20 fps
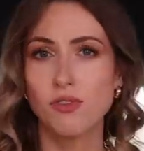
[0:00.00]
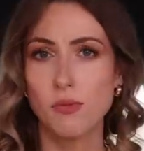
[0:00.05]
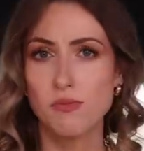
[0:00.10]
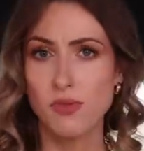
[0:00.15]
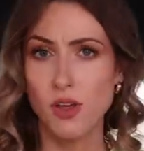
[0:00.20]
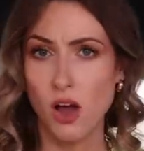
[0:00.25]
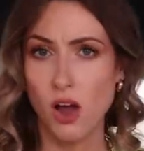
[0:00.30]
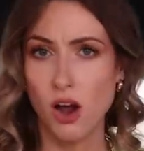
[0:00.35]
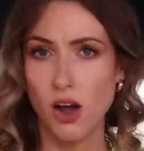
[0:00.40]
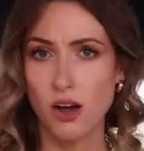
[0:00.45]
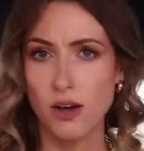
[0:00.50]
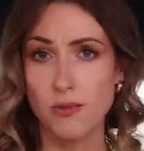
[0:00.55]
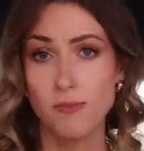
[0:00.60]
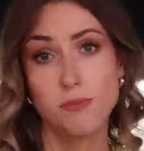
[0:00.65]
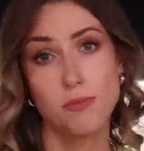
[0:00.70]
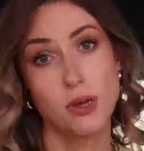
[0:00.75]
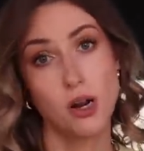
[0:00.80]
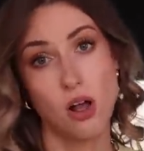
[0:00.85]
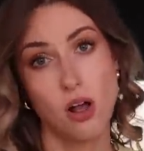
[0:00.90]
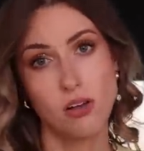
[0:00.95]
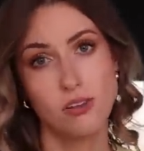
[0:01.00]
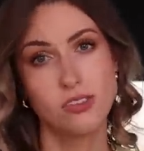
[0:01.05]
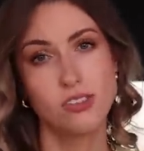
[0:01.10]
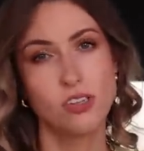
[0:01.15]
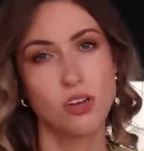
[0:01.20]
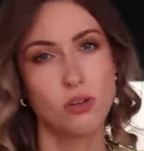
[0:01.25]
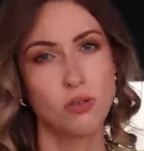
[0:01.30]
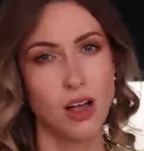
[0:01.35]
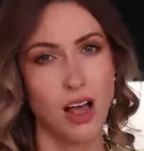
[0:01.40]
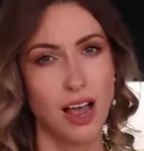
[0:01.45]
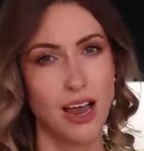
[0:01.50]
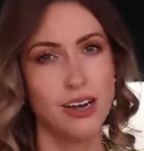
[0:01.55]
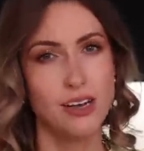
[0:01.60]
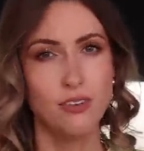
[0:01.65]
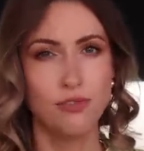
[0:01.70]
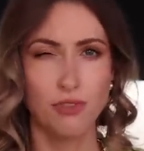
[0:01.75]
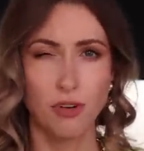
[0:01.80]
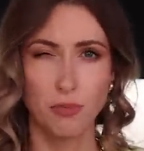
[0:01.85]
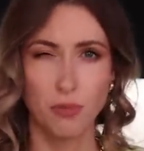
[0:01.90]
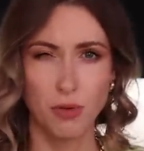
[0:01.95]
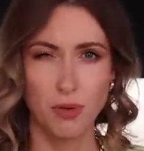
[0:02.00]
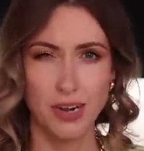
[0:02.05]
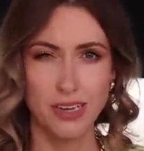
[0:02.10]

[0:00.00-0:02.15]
from the heart, but also kind of from a